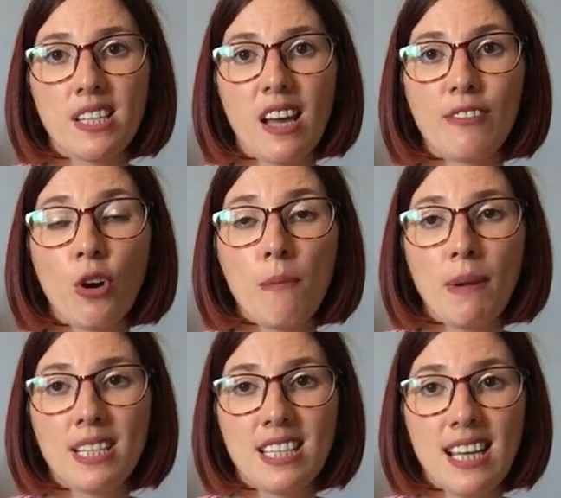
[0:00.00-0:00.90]
that I've got in
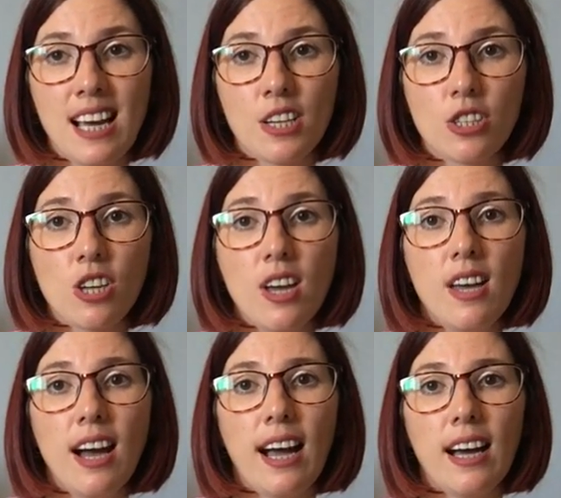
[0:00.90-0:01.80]
my stash
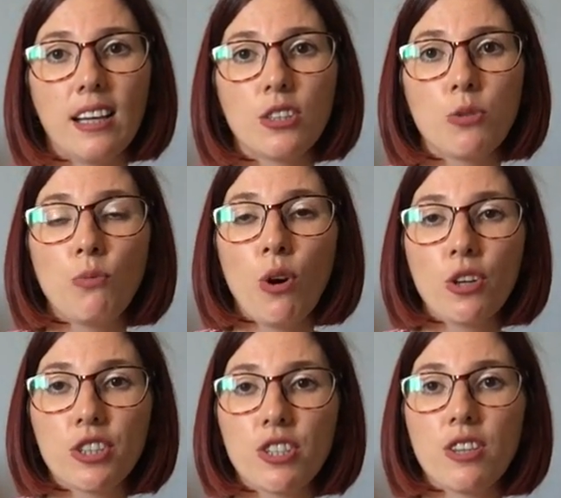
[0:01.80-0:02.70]
and
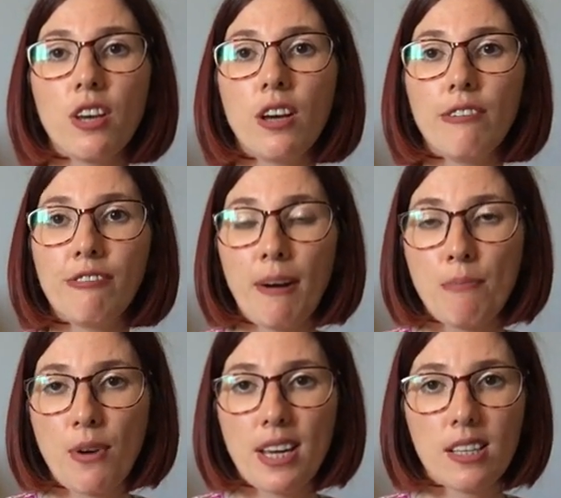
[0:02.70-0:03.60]
what the
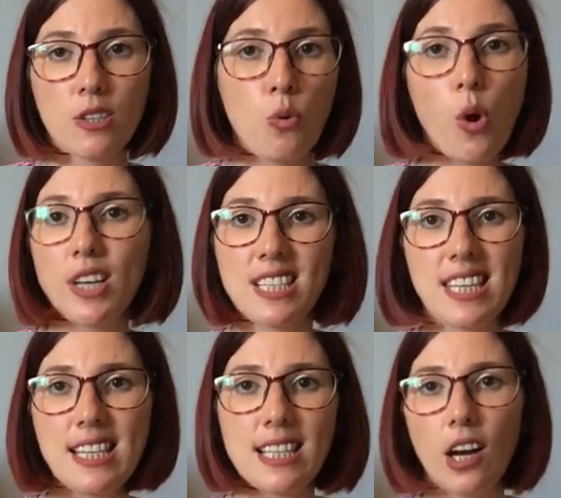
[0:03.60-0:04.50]
fabric
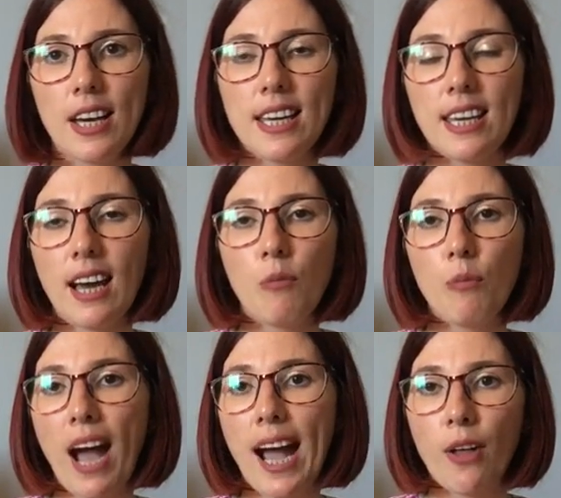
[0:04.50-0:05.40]
quality is like and
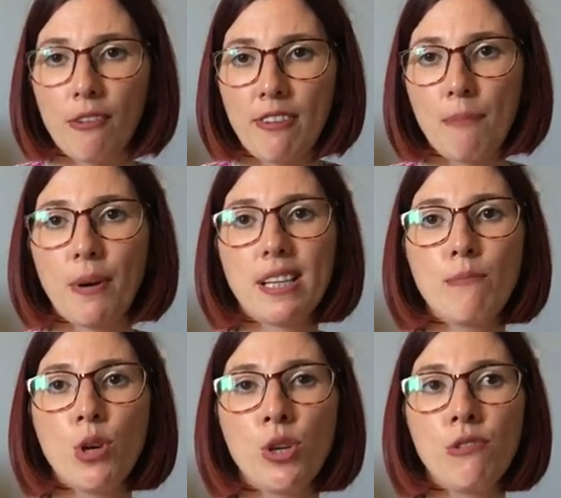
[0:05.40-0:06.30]
how the fabrics
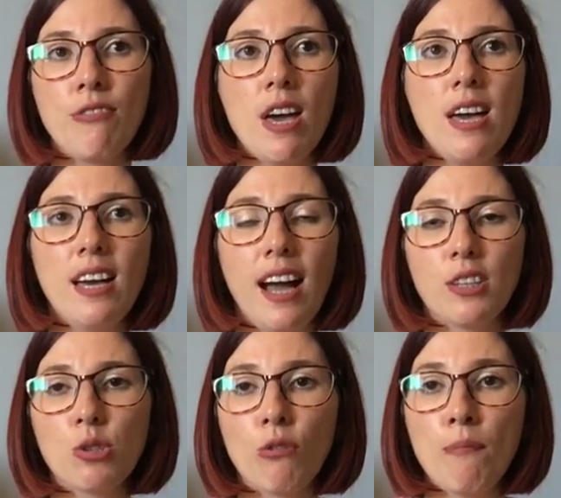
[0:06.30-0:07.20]
move,
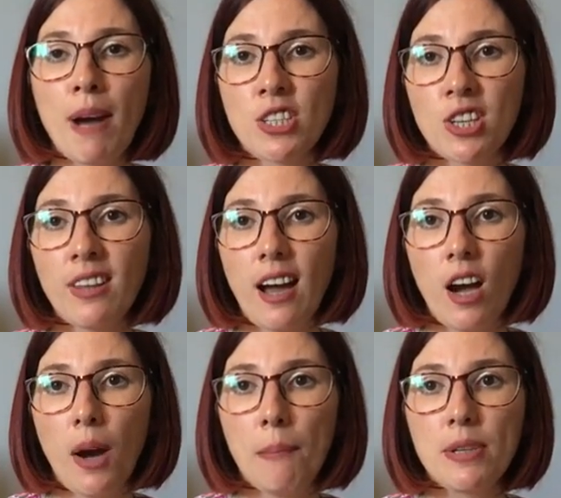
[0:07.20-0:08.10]
and sort of matching that
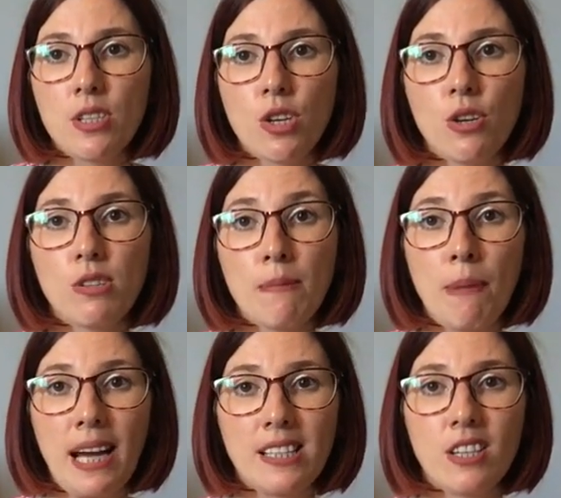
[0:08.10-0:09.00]
up to some
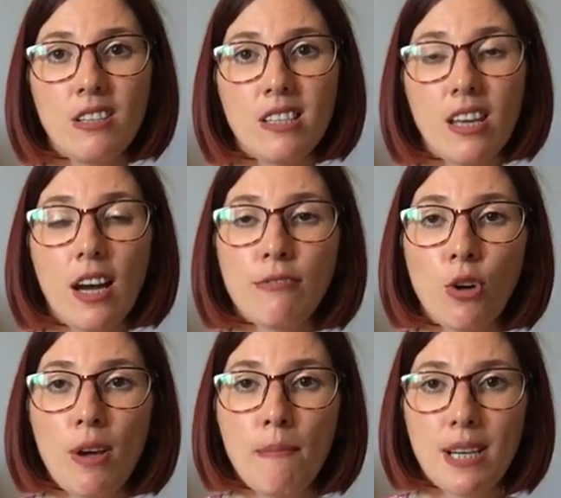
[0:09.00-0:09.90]
patterns that I've
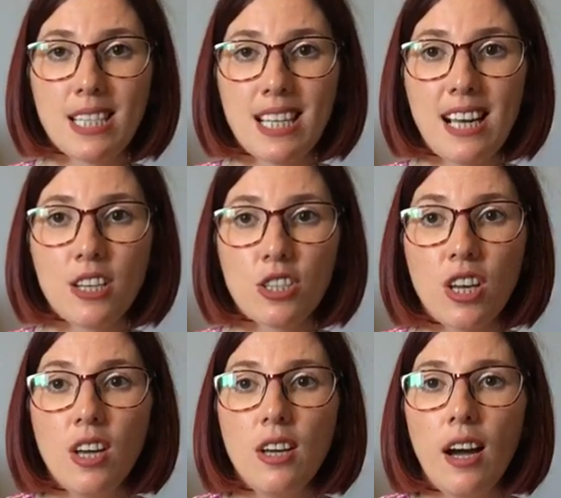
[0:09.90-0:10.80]
got in my stash.
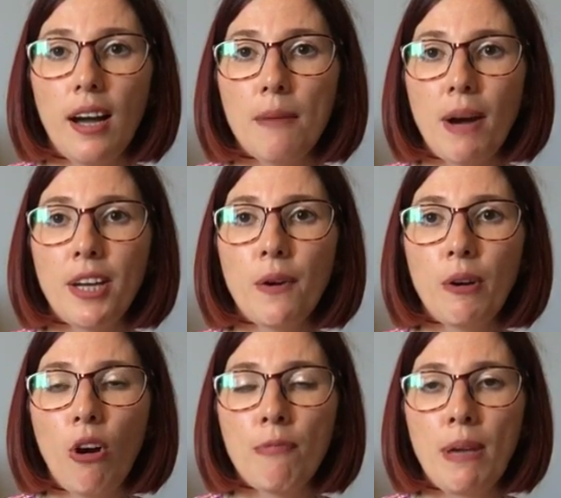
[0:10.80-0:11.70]
I know a
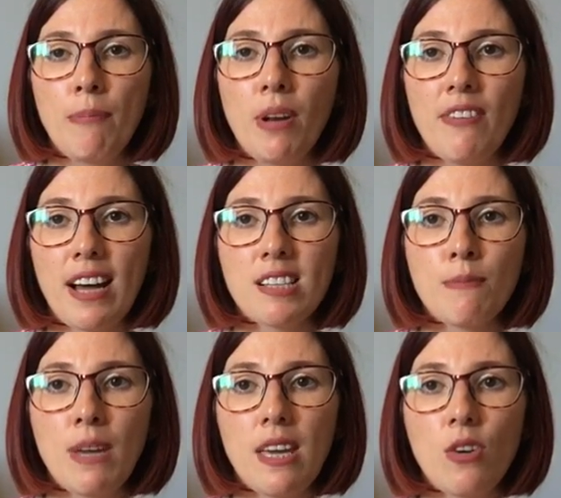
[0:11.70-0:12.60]
lot of people have asked
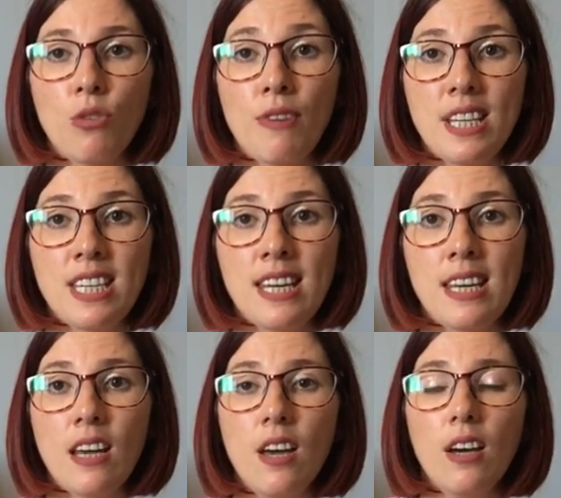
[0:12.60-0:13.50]
me already,